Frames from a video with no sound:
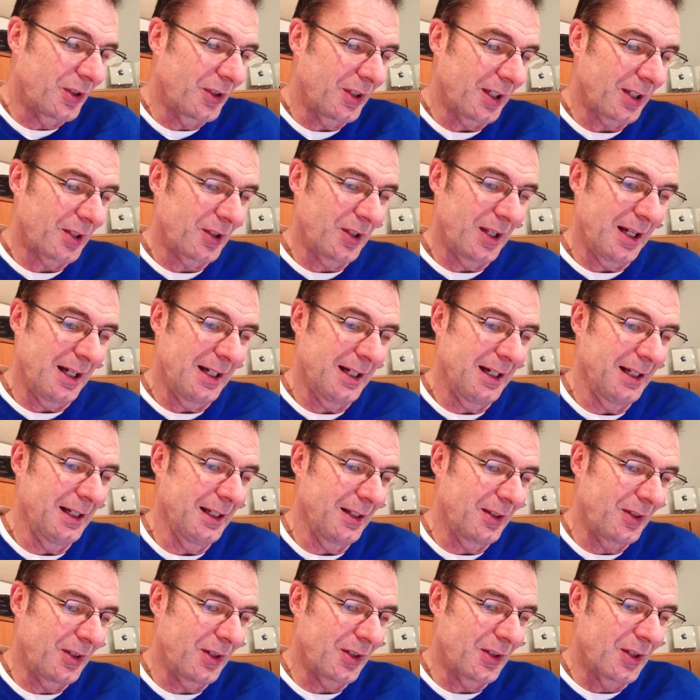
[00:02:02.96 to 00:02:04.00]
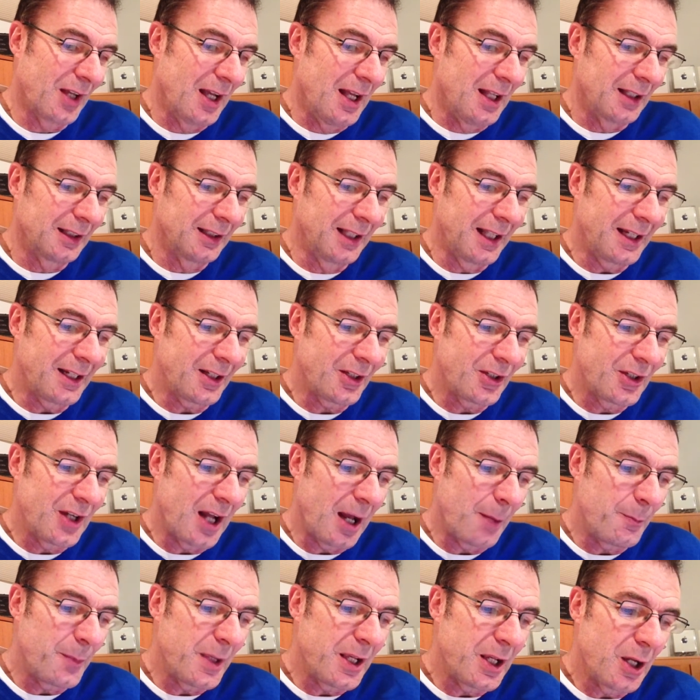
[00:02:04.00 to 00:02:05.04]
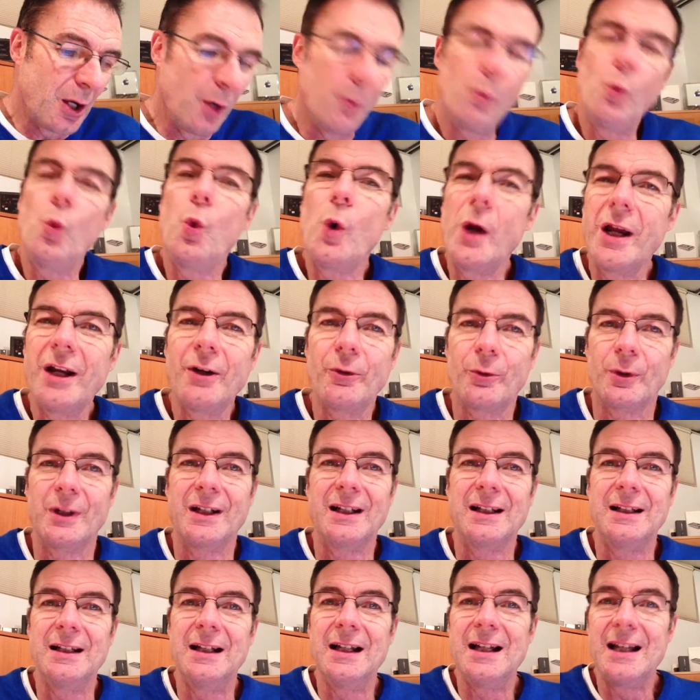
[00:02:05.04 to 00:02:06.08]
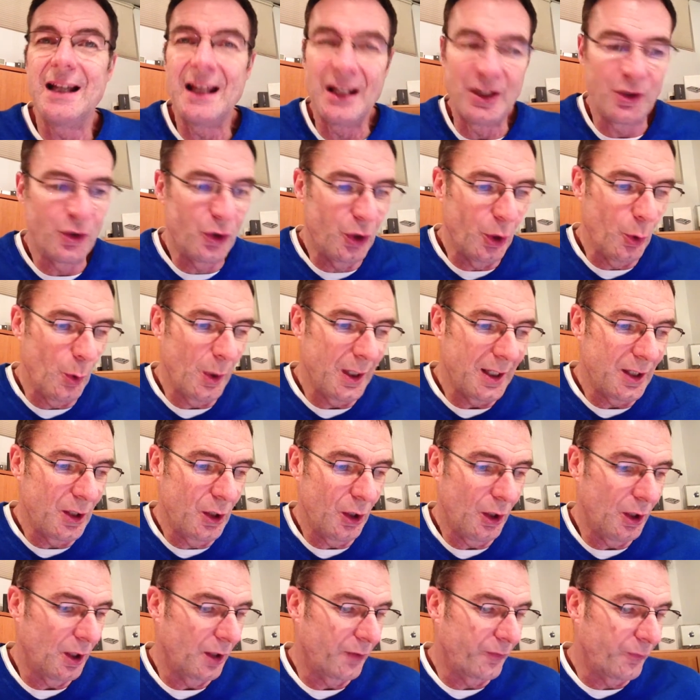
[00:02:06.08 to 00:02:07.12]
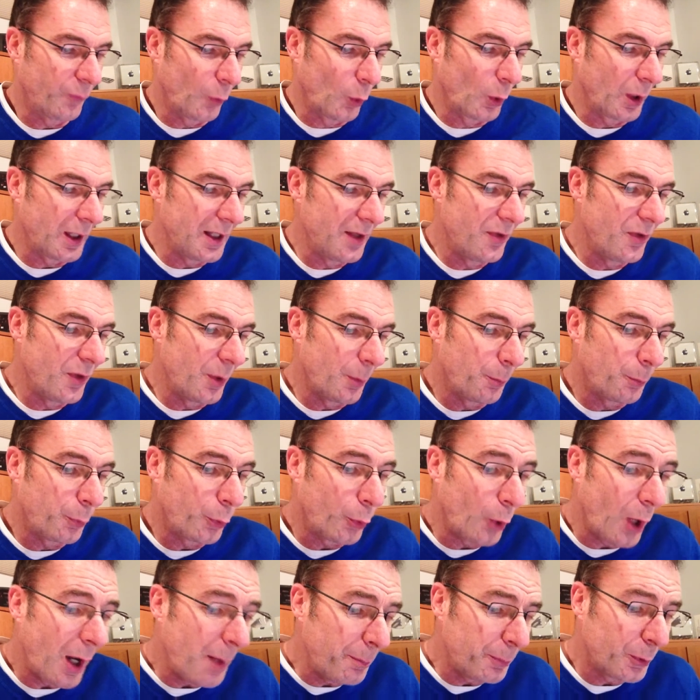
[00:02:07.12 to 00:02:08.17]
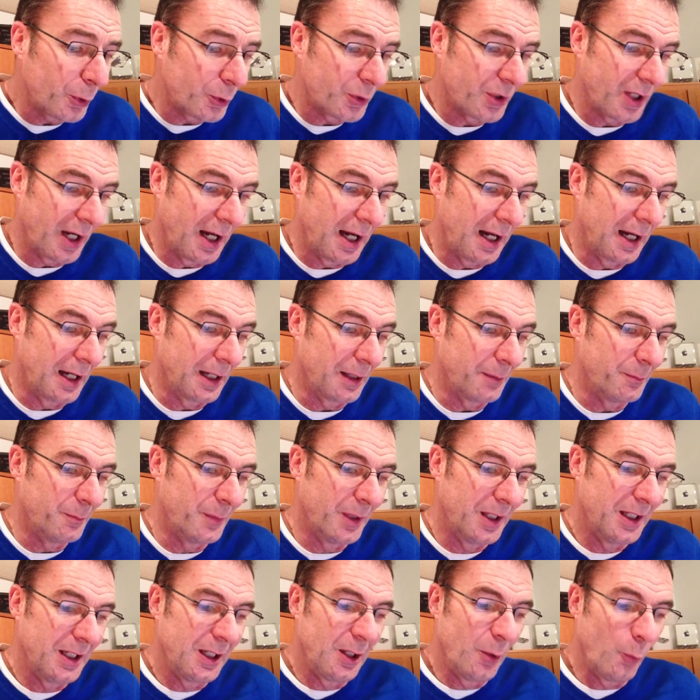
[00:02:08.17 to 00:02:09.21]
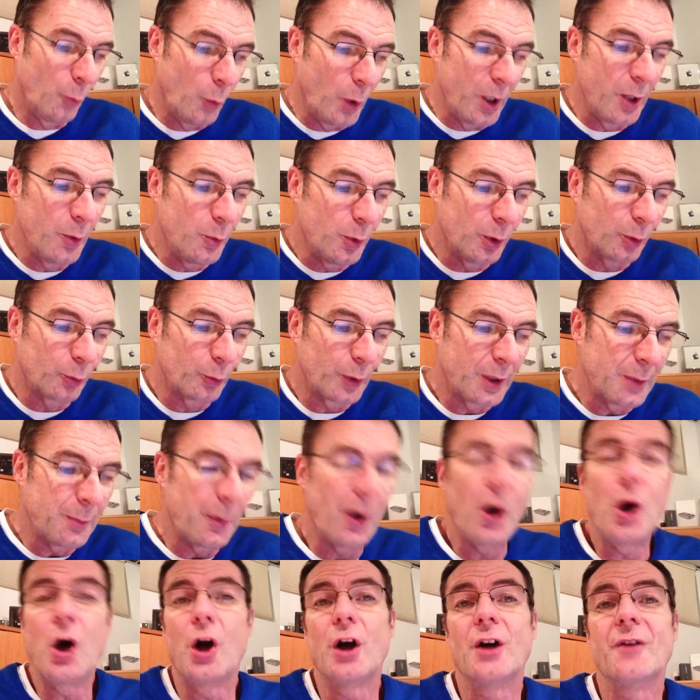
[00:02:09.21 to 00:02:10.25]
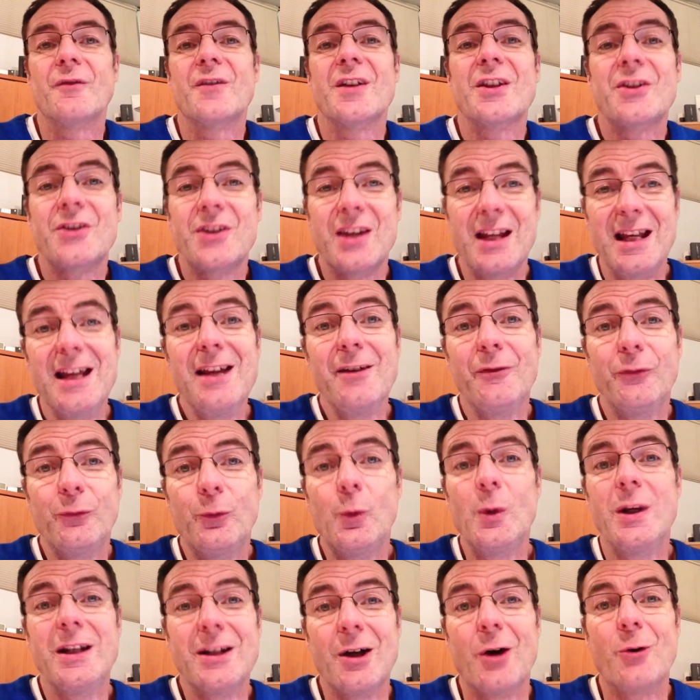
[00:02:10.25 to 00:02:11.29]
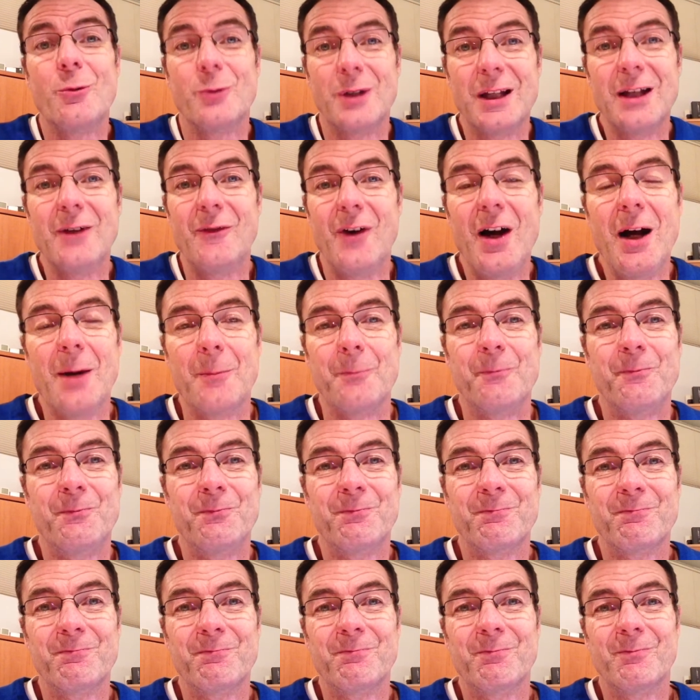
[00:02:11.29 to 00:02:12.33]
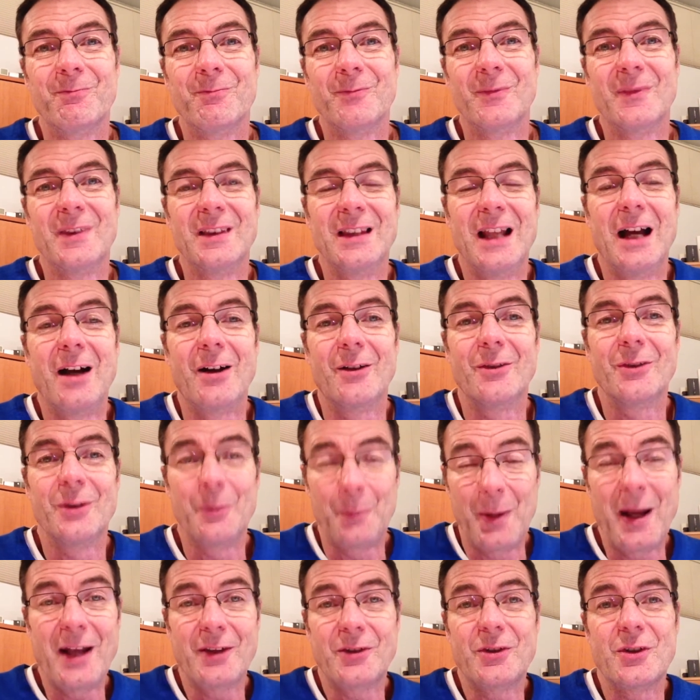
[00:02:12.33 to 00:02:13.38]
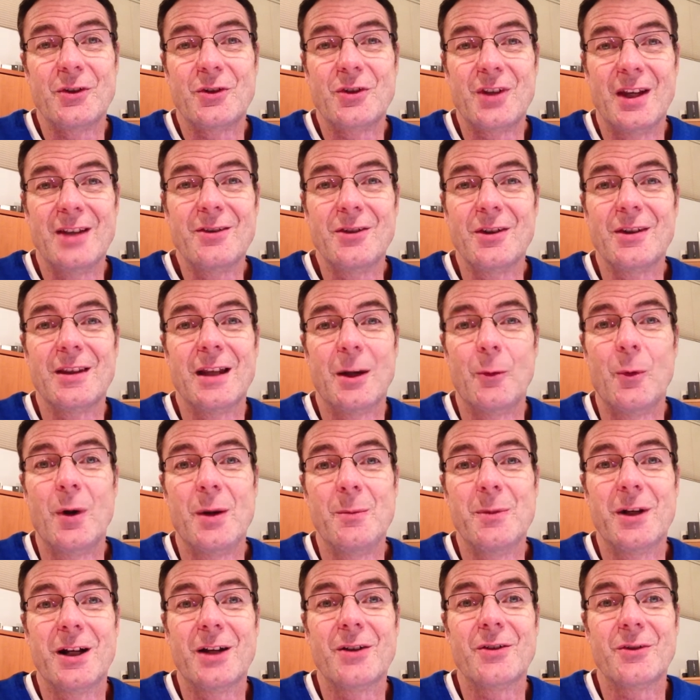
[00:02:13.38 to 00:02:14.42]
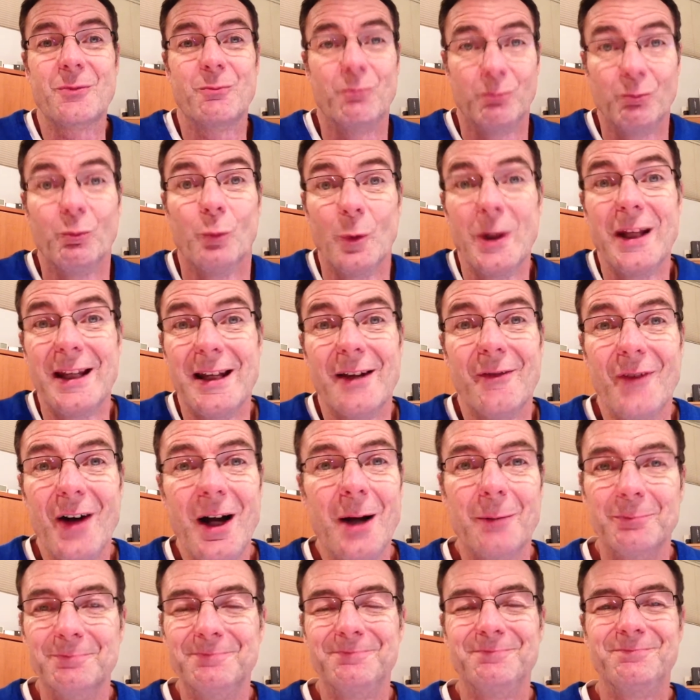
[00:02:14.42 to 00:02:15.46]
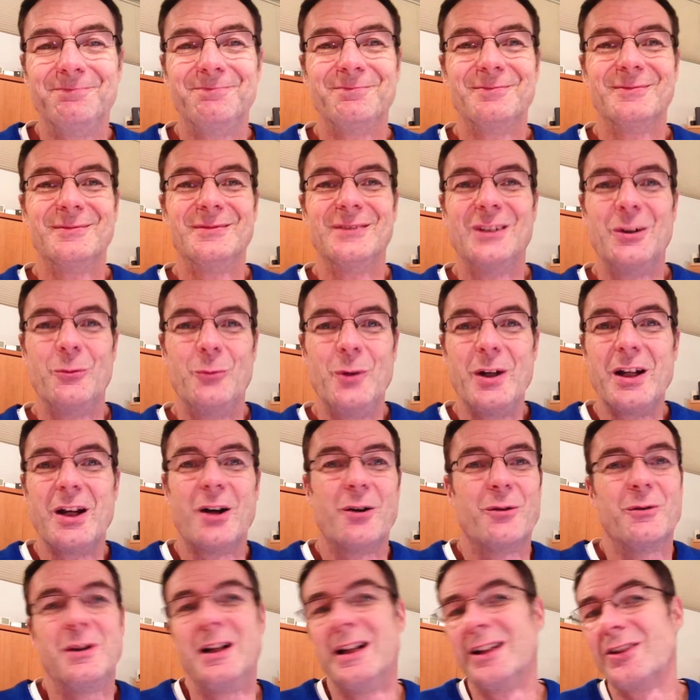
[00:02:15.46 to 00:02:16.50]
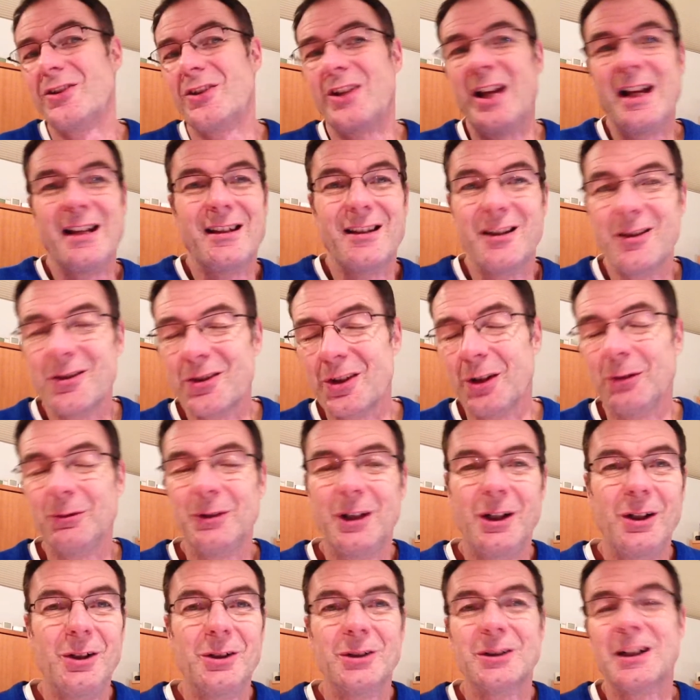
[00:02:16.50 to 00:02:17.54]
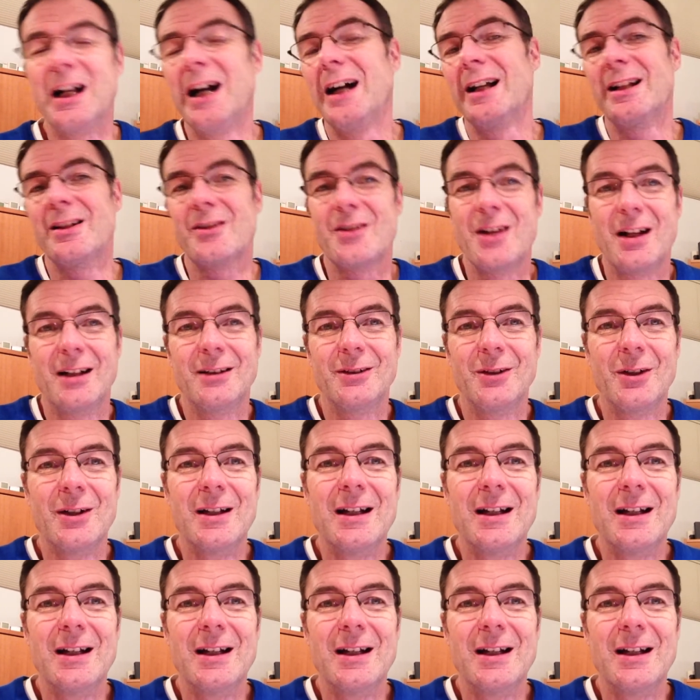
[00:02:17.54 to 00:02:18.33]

six nine, it says, "Let us not become weary in doing good, for in the proper time we will reap a harvest if we don't give up." Now, the passage says it that way because we give up. We go, "It's taking so long. God is not..."